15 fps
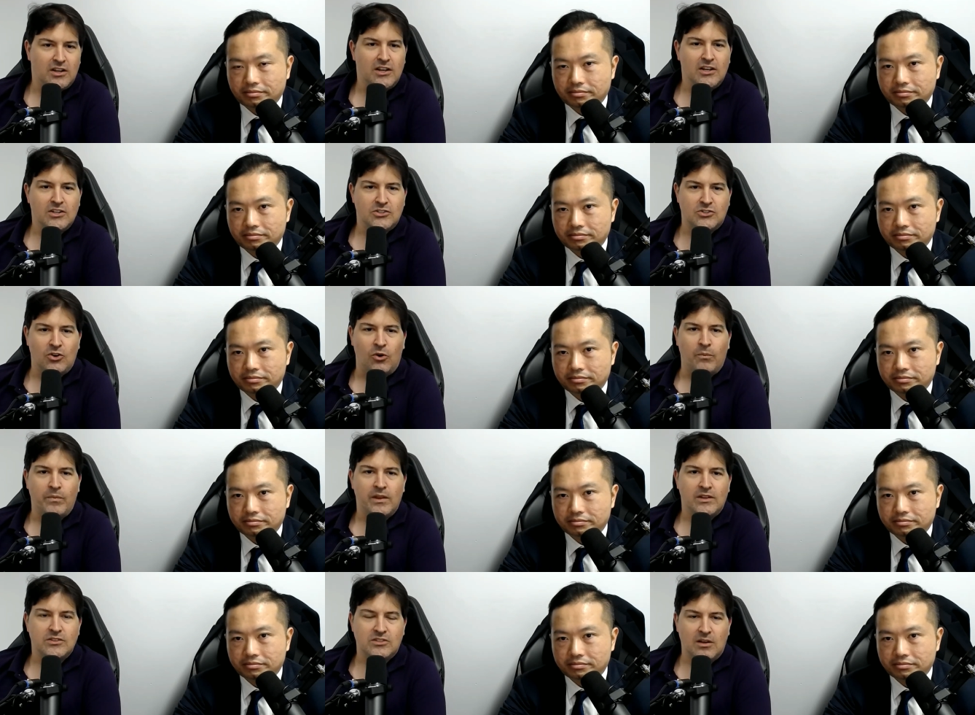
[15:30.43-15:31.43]
Speaker 1: So
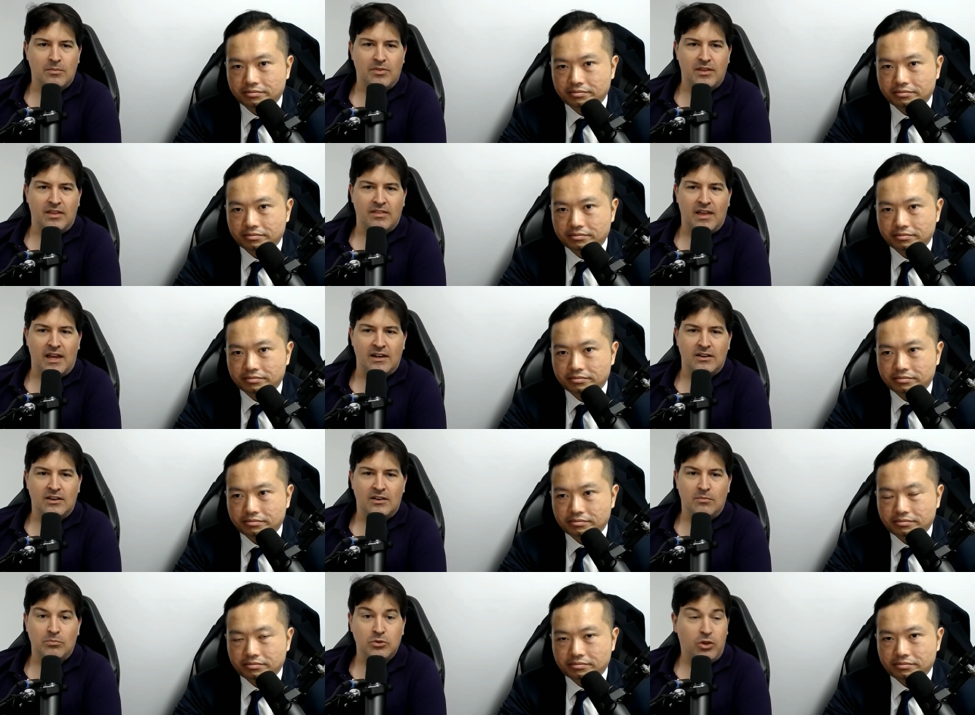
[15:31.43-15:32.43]
something that
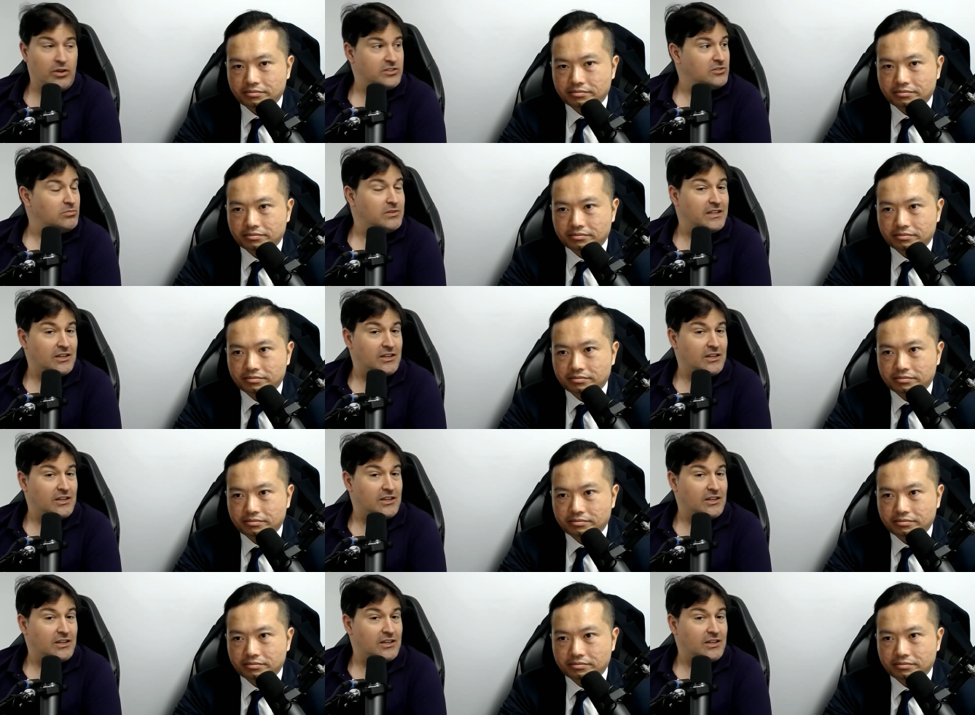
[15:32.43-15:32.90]
plausibly